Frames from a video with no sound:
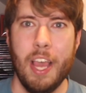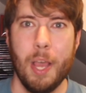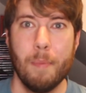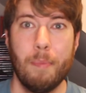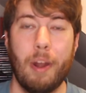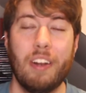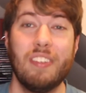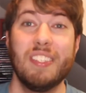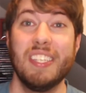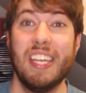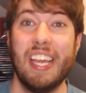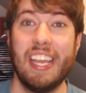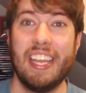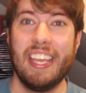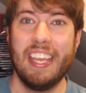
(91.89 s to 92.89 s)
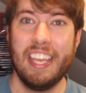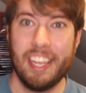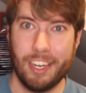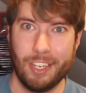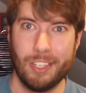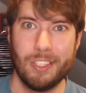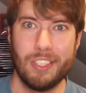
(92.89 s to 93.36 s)
Mark's like,
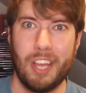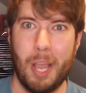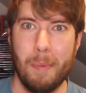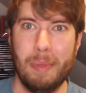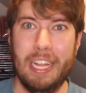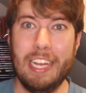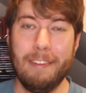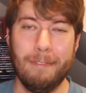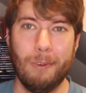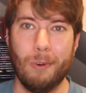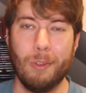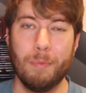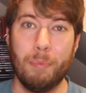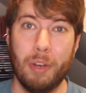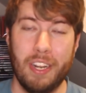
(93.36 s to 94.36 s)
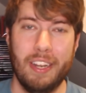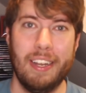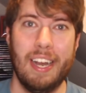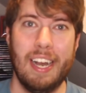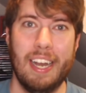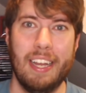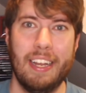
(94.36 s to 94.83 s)
here's a blindfold, put it
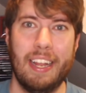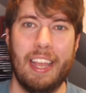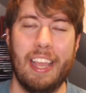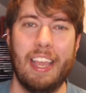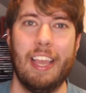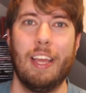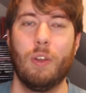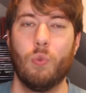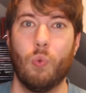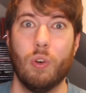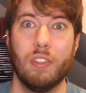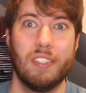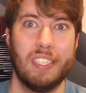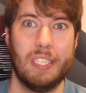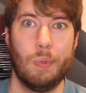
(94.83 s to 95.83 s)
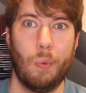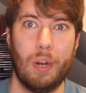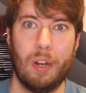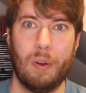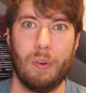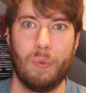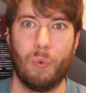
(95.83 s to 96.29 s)
on, and we'll see
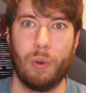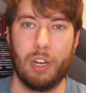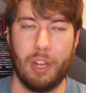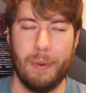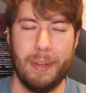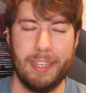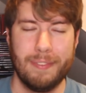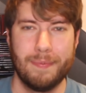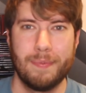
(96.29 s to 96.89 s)
where we're going.